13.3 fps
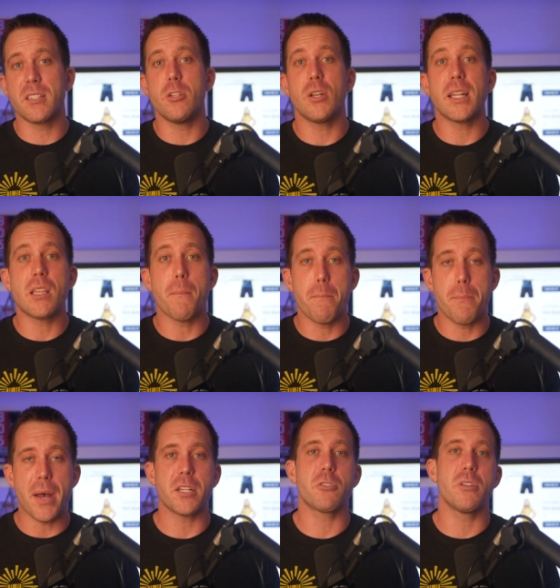to get the
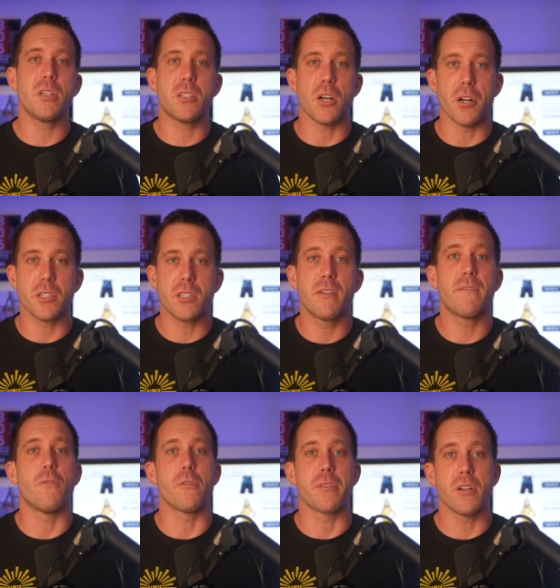best results
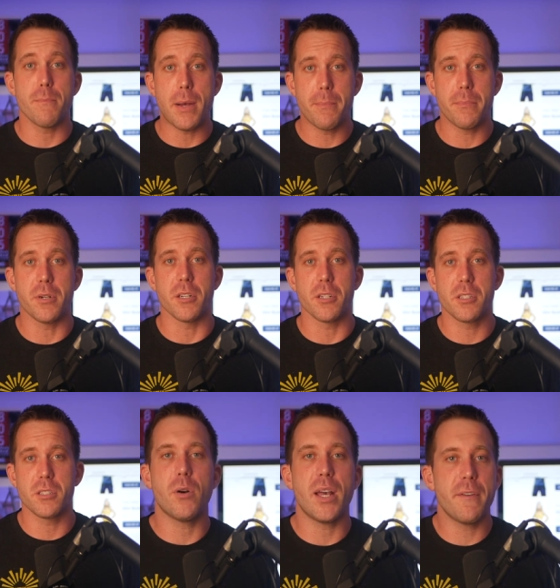for their members.